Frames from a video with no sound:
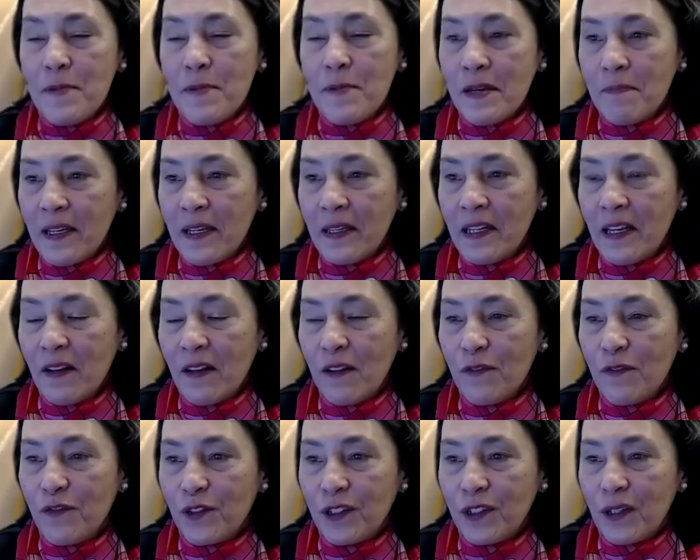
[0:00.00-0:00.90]
at bnl
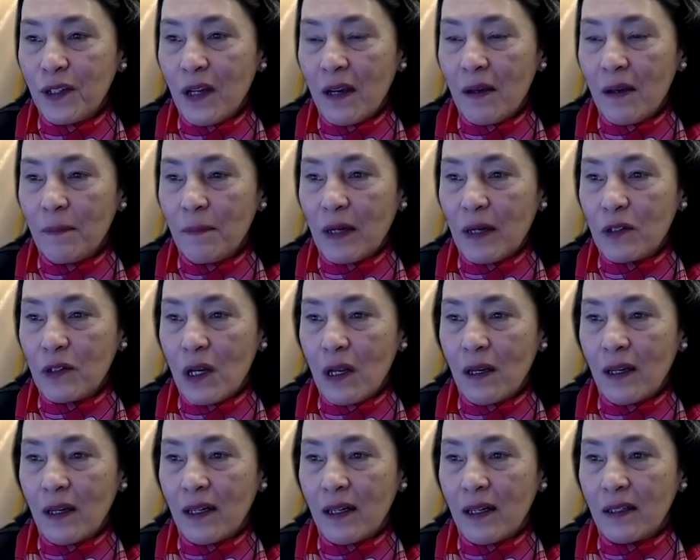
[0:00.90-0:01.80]
for uh, about
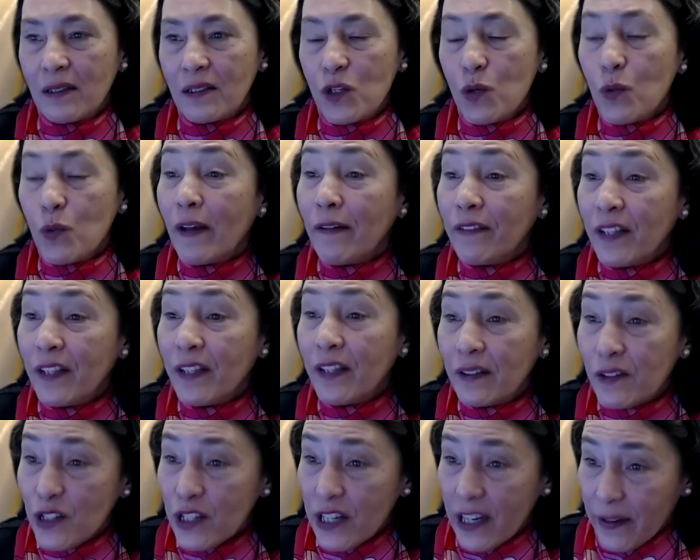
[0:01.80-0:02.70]
uh, 12
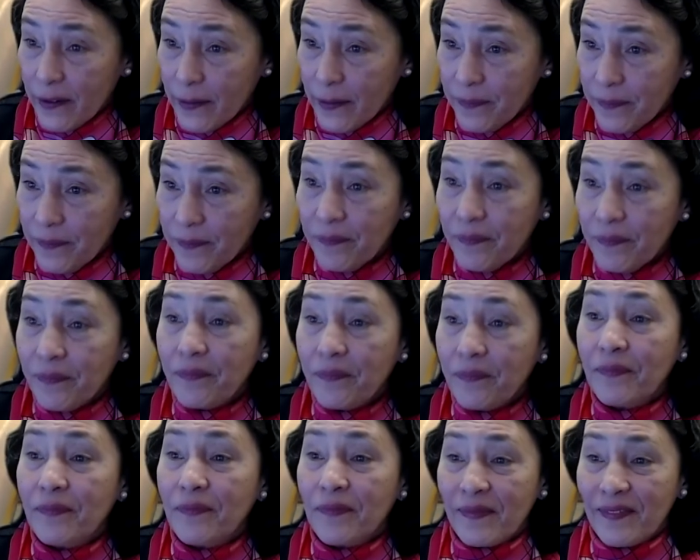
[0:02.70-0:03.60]
years now
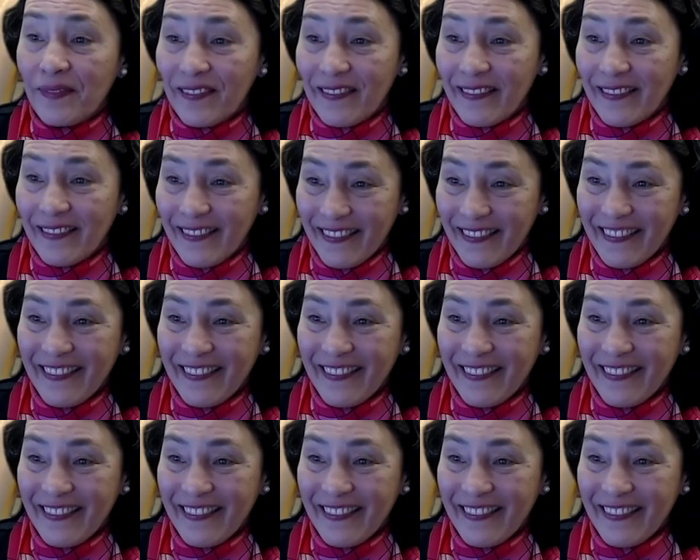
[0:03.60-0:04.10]
12